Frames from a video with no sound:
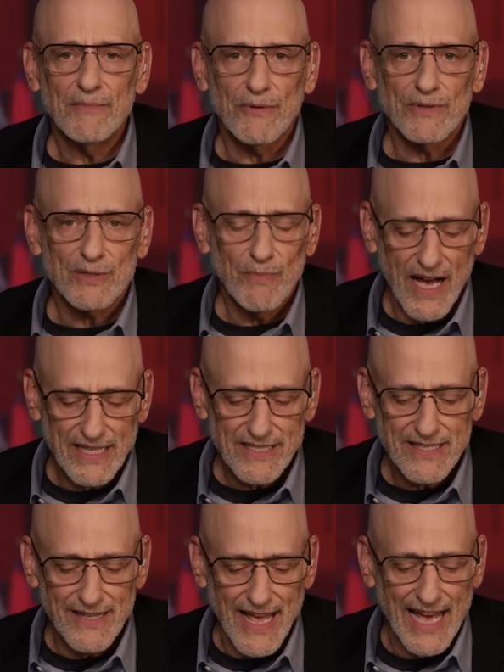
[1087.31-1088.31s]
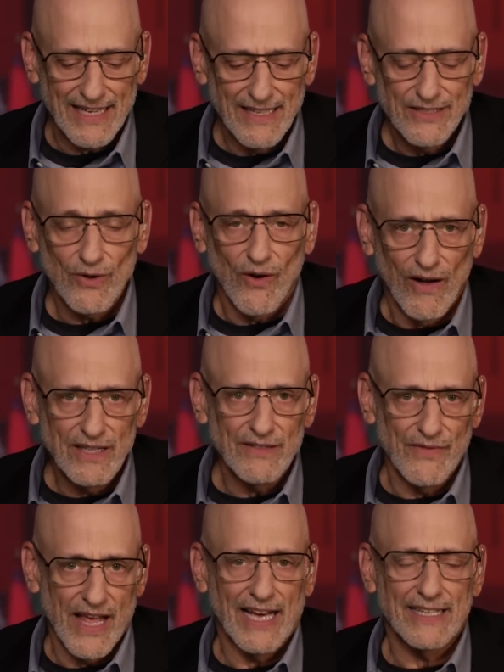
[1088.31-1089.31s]
My response to that, to all
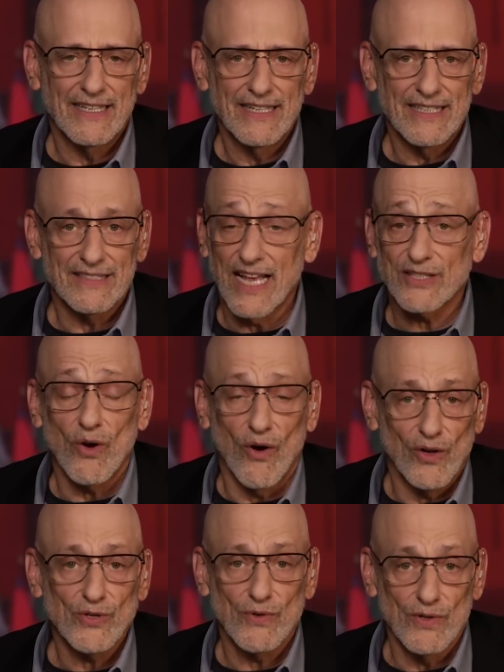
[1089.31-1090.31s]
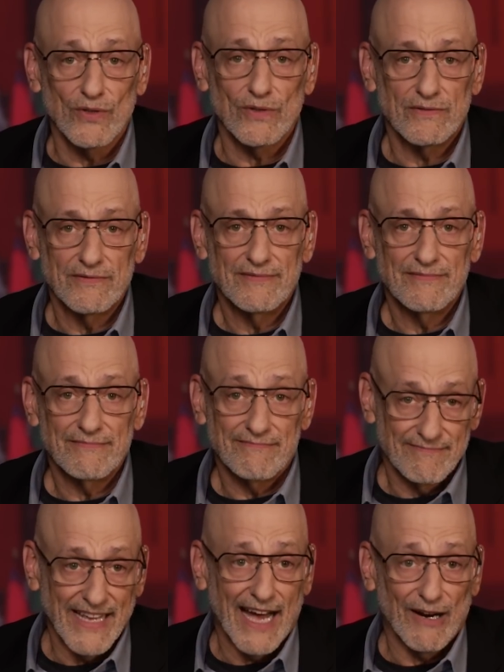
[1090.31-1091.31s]
of that, is that's all true.
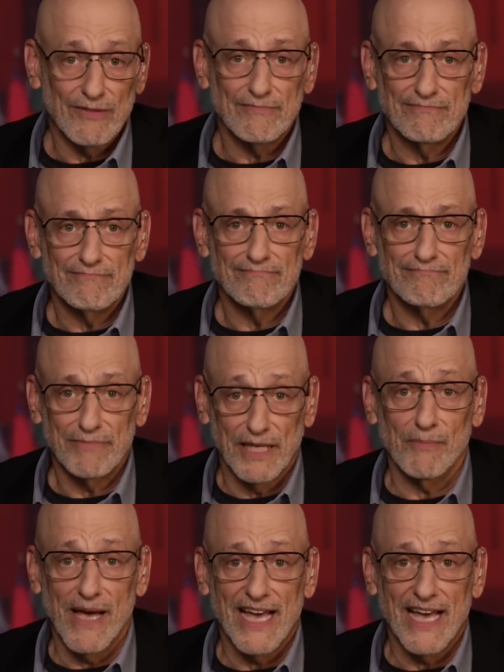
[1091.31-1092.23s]
Now, be a